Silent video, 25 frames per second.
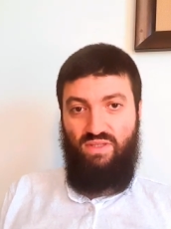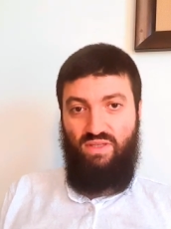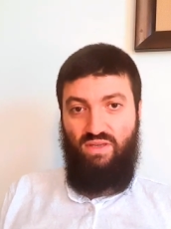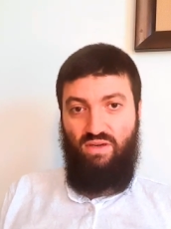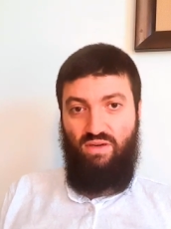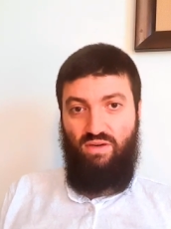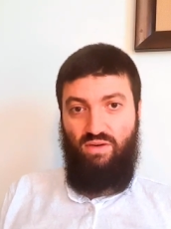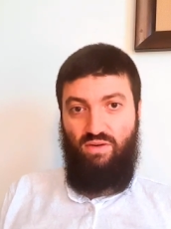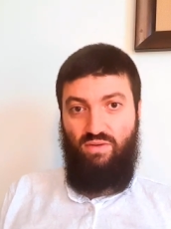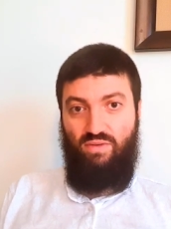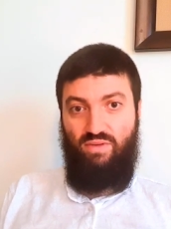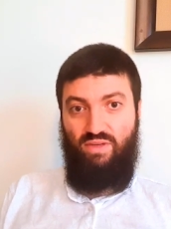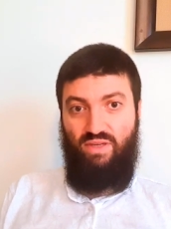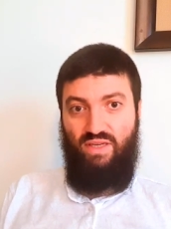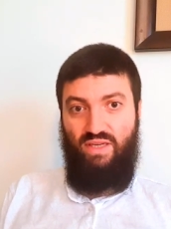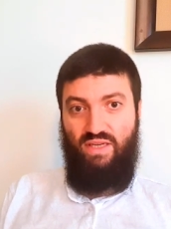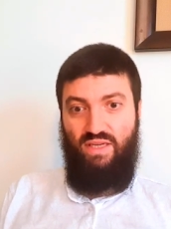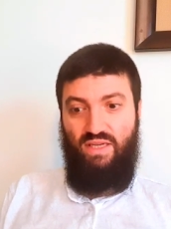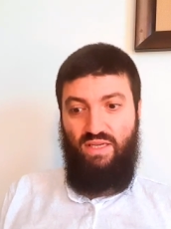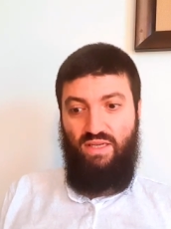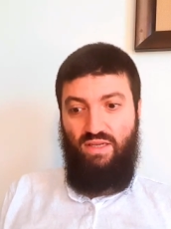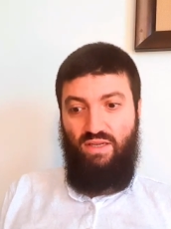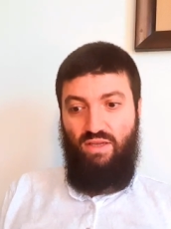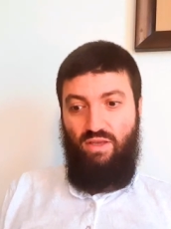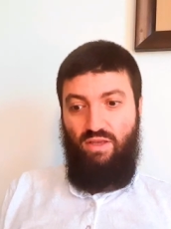Their
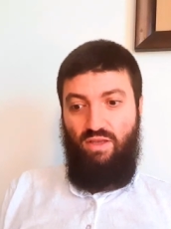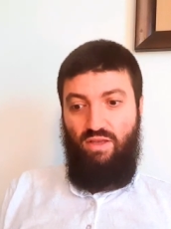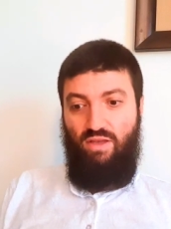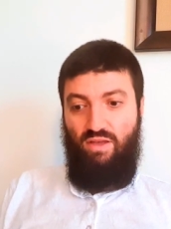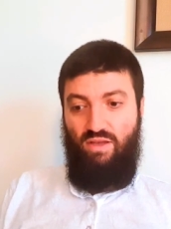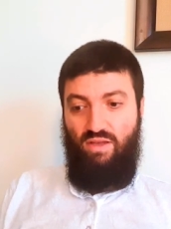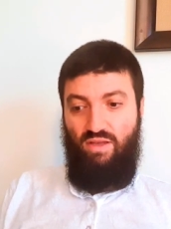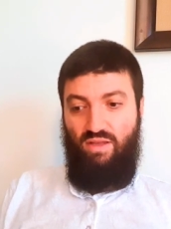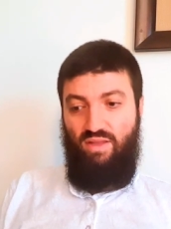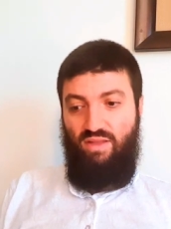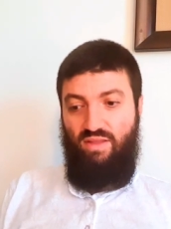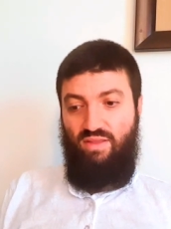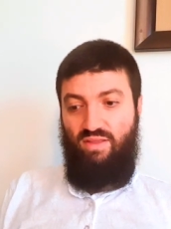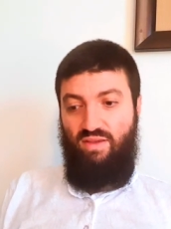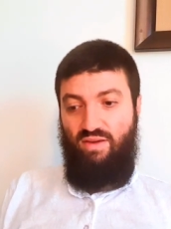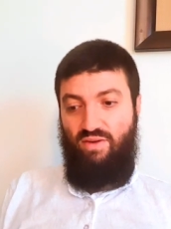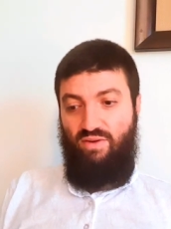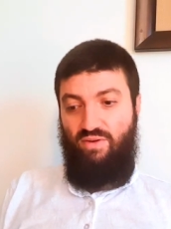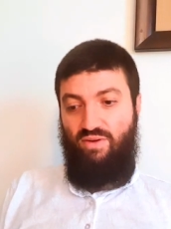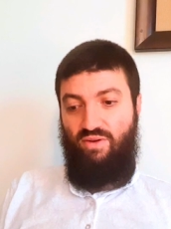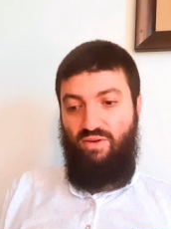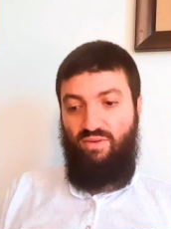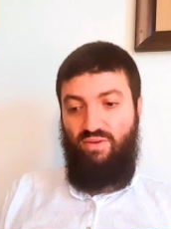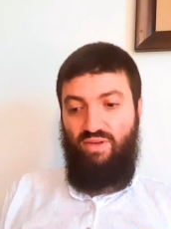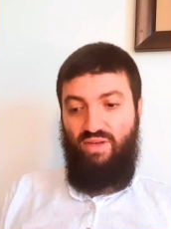only uh,
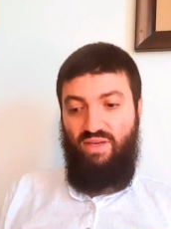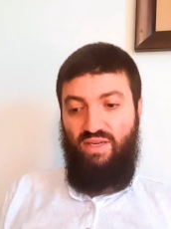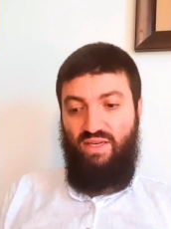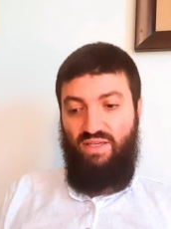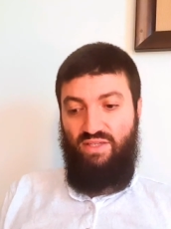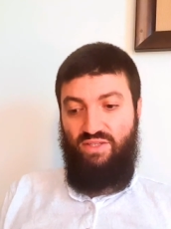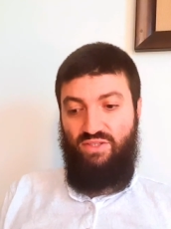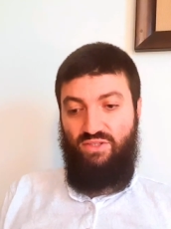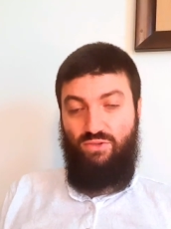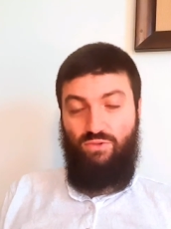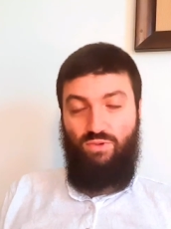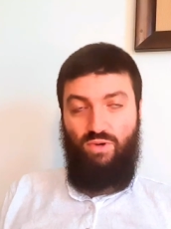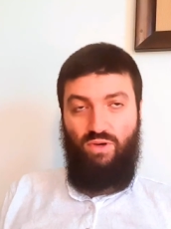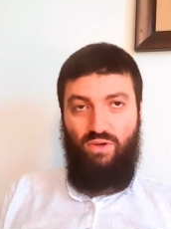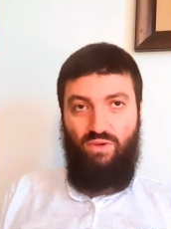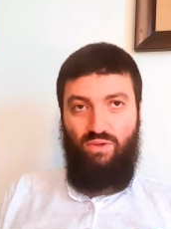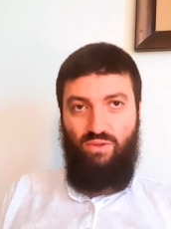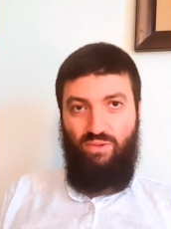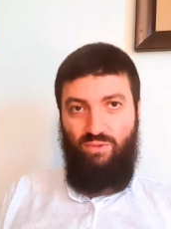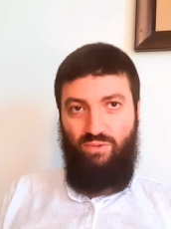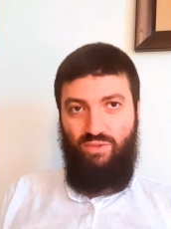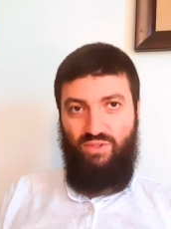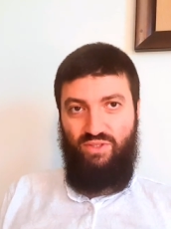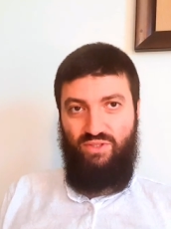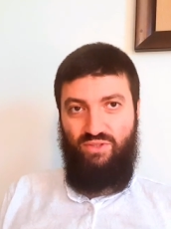their only
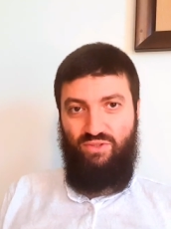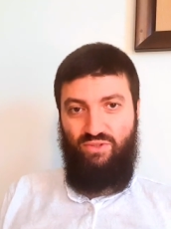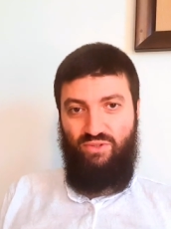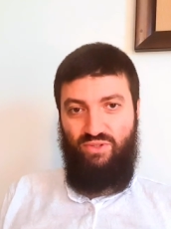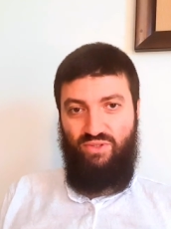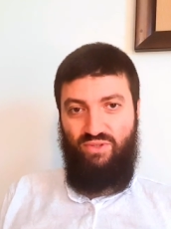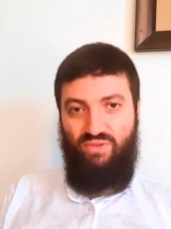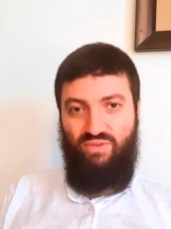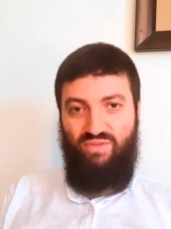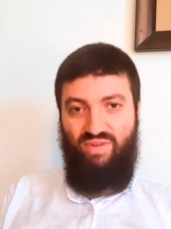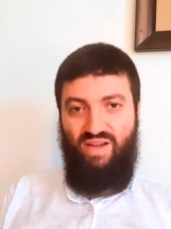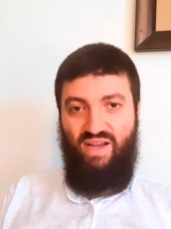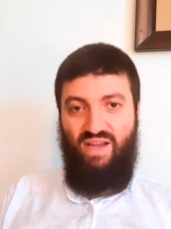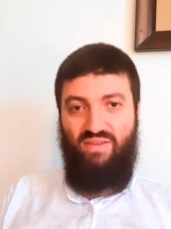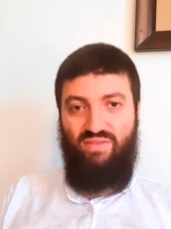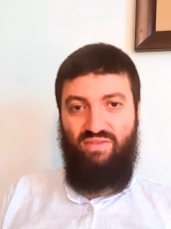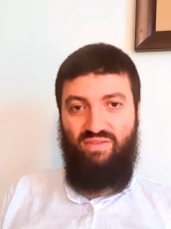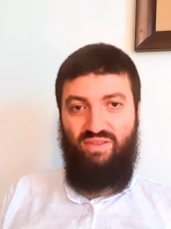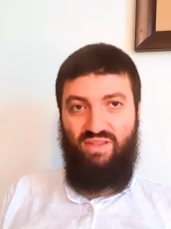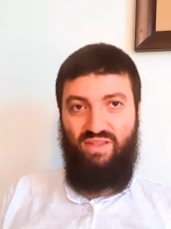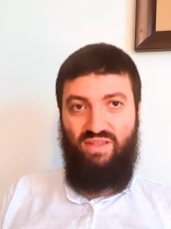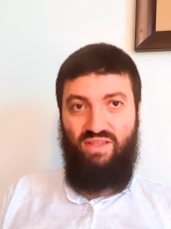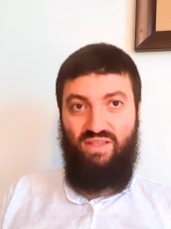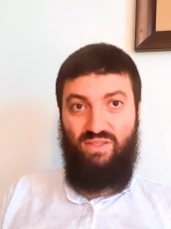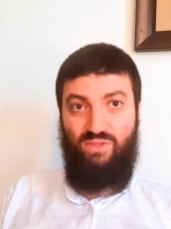struggle was to survive,
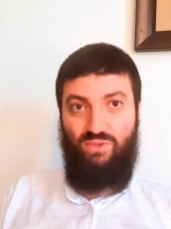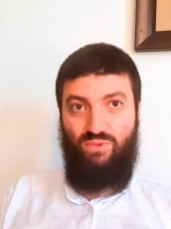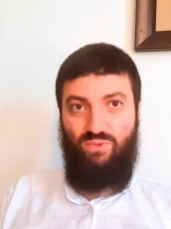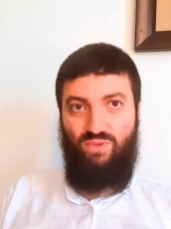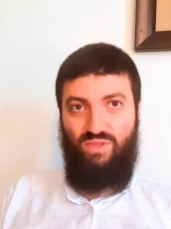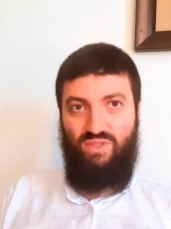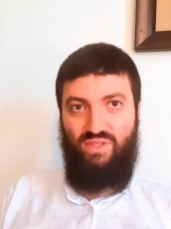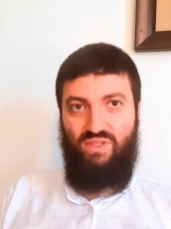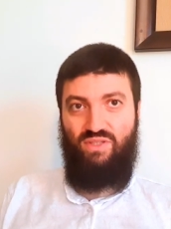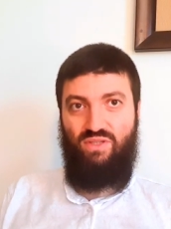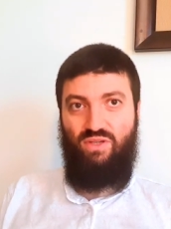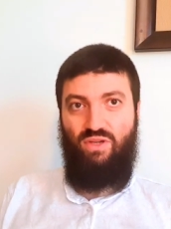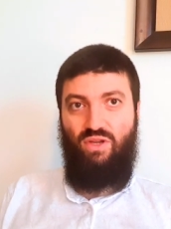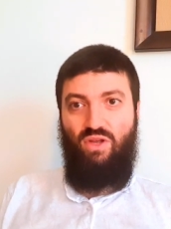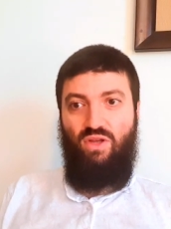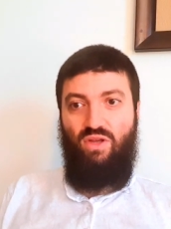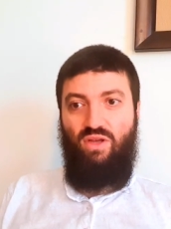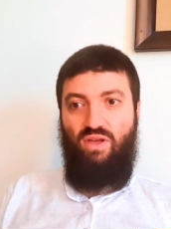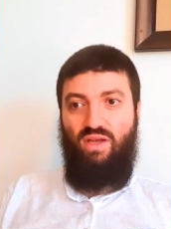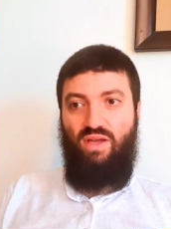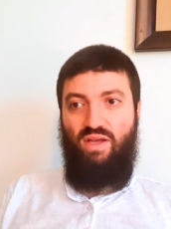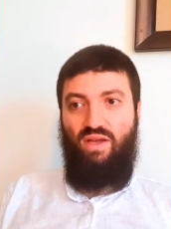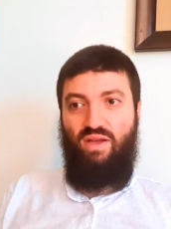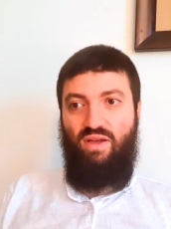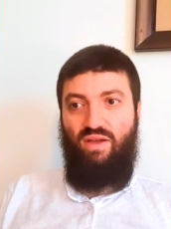and this was
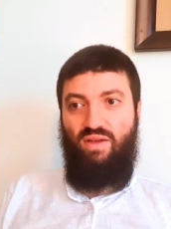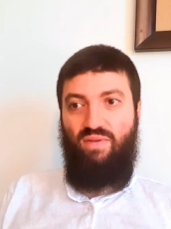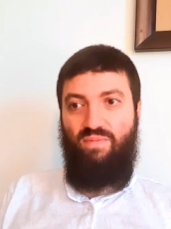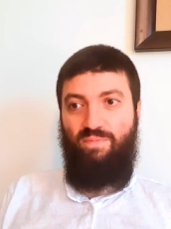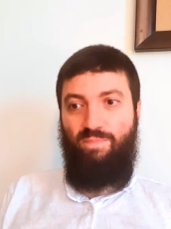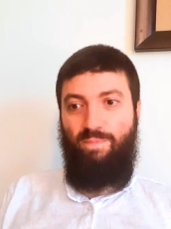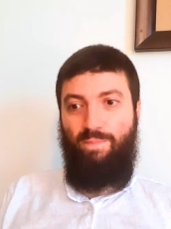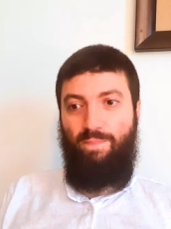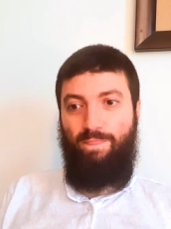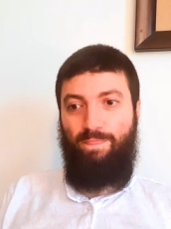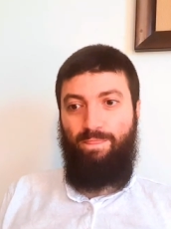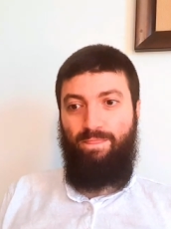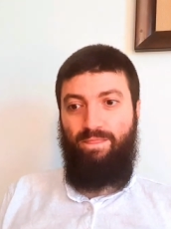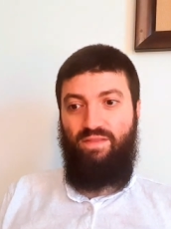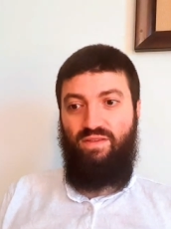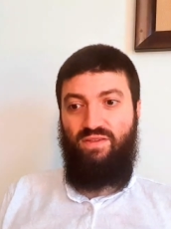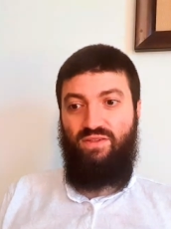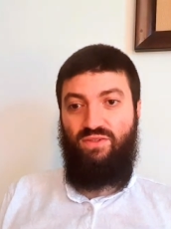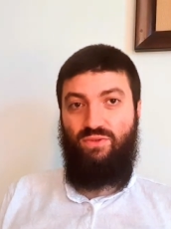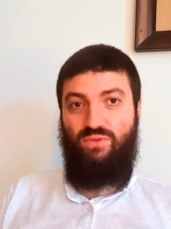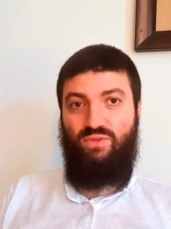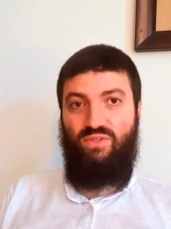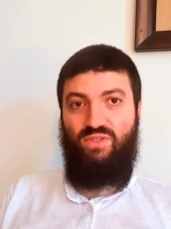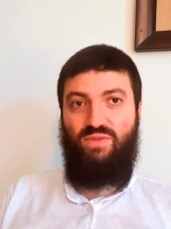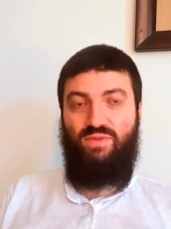um,
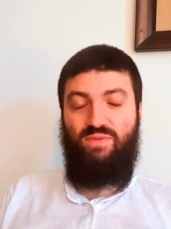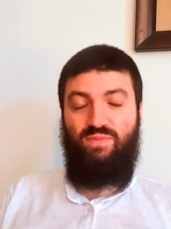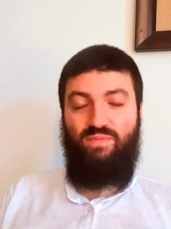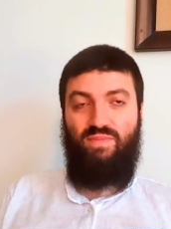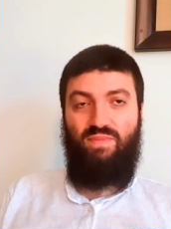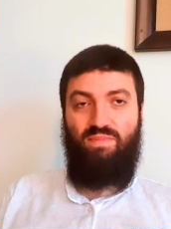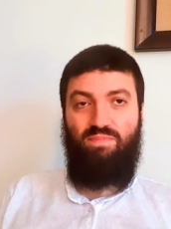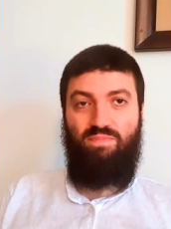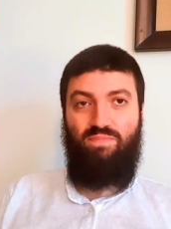this was